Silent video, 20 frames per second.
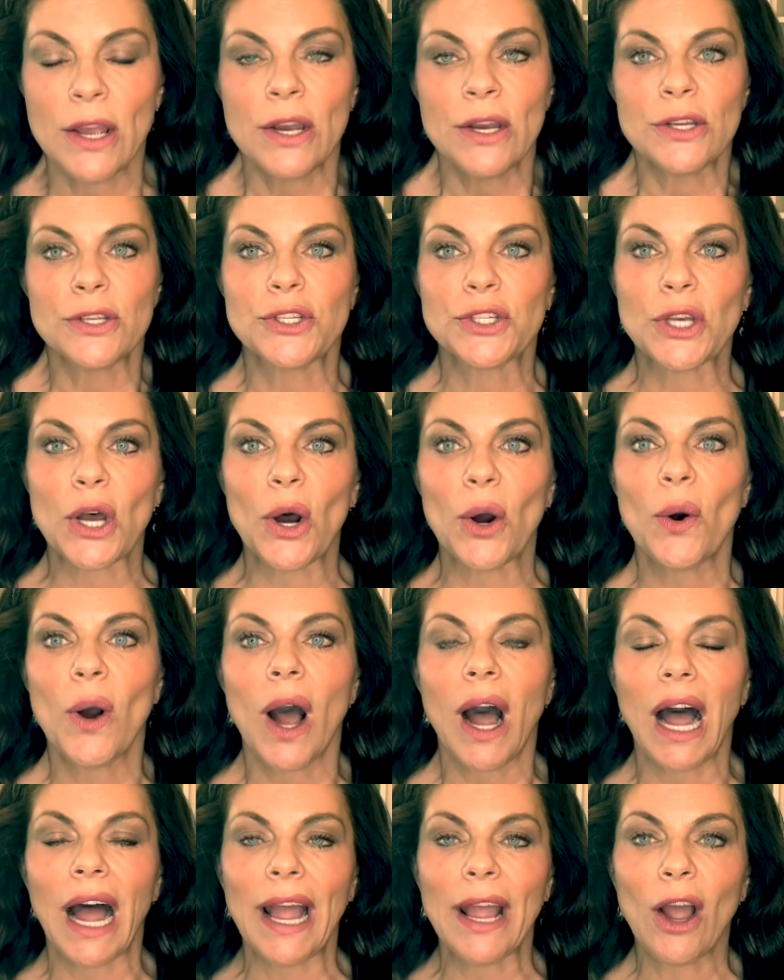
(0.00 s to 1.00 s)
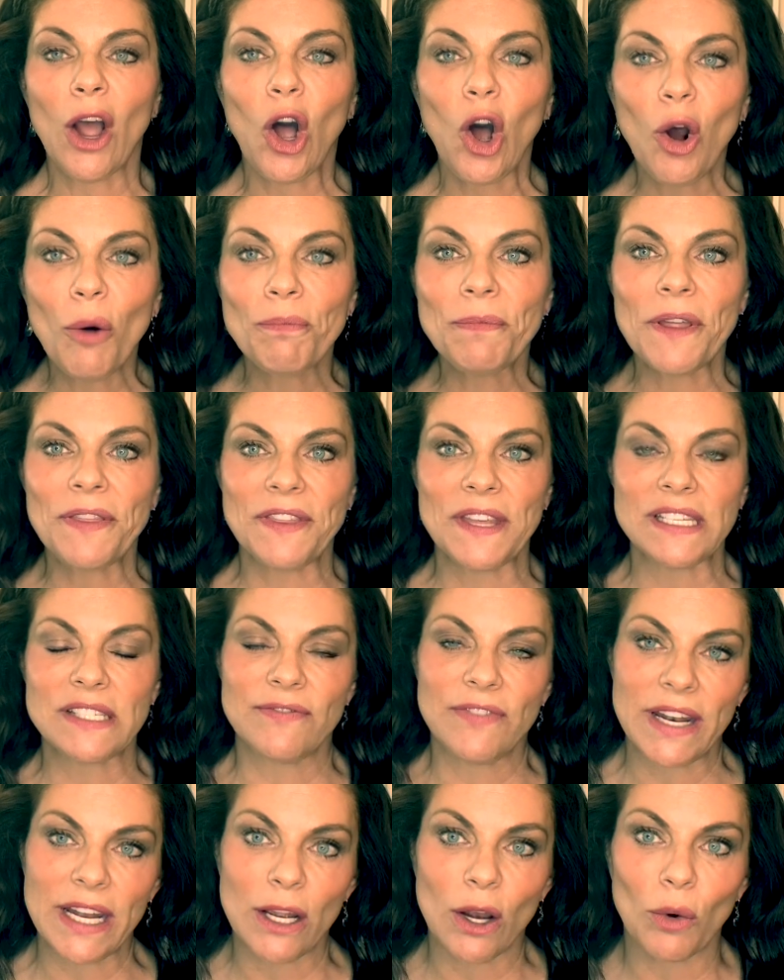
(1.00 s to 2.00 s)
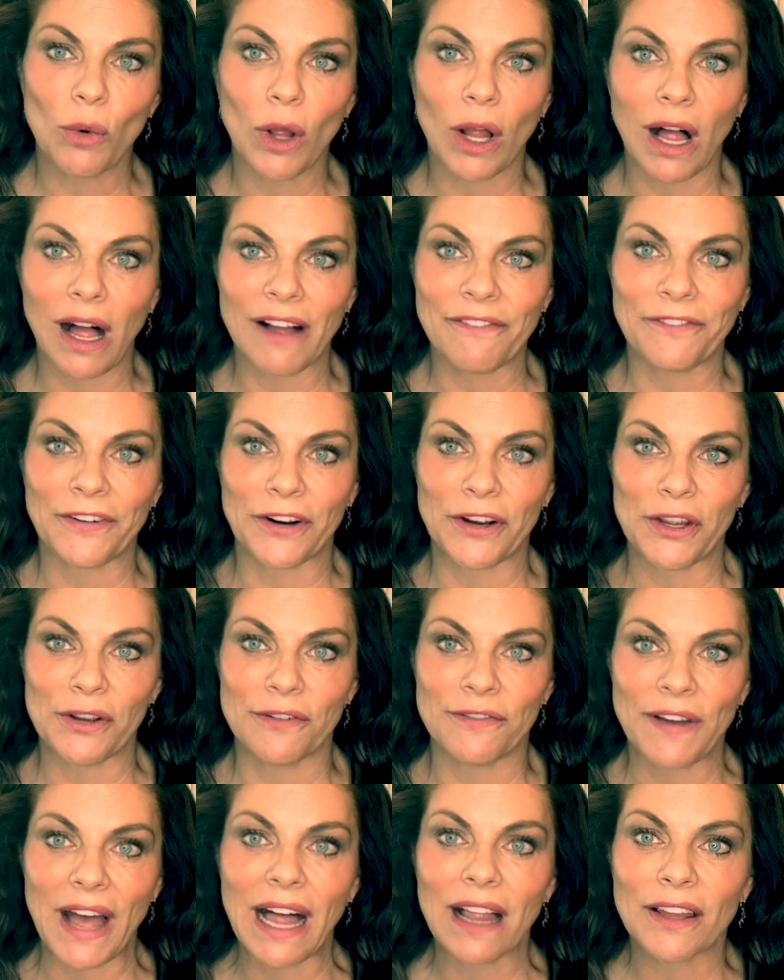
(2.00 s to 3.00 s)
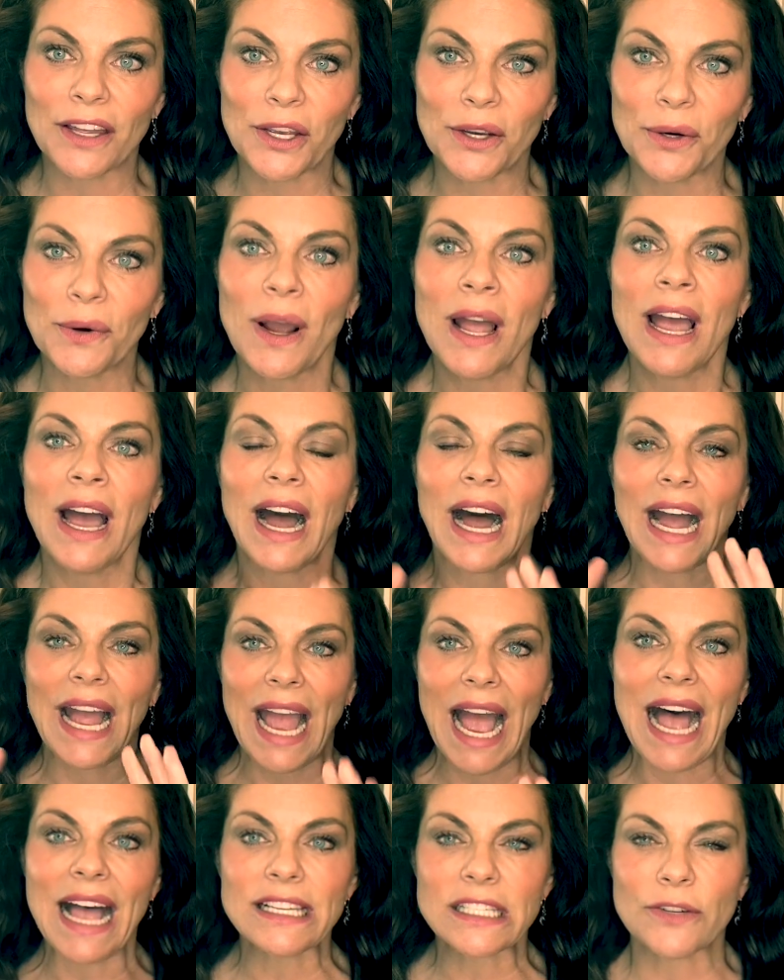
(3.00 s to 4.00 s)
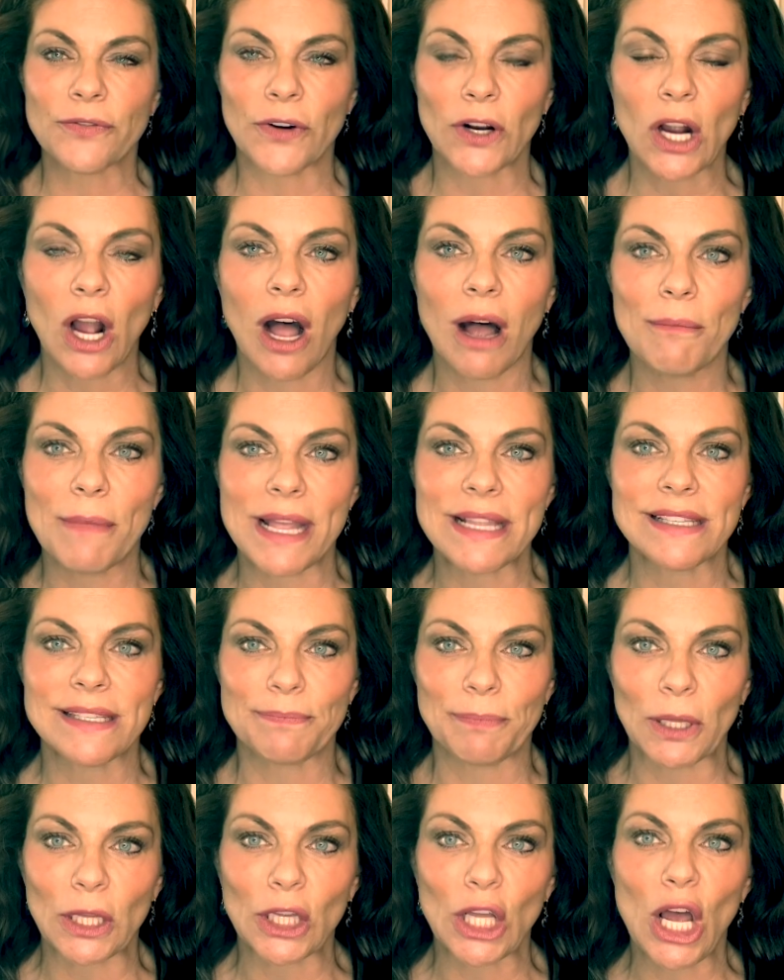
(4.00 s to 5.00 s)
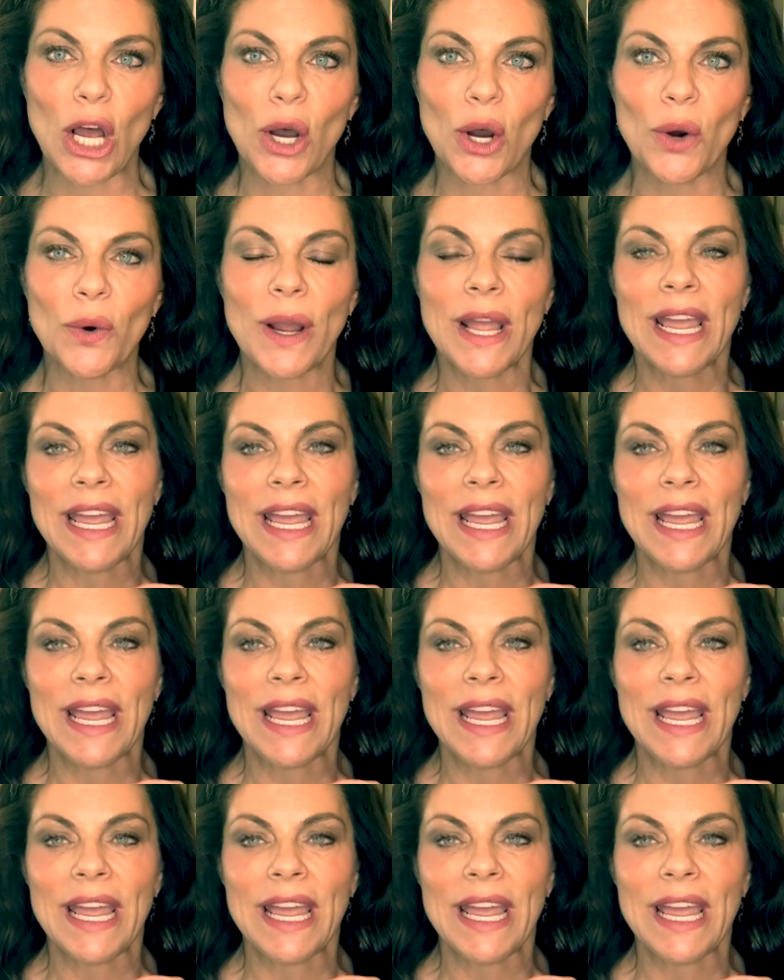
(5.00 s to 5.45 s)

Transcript: So I hope that this video will offer you value. I asked for comments below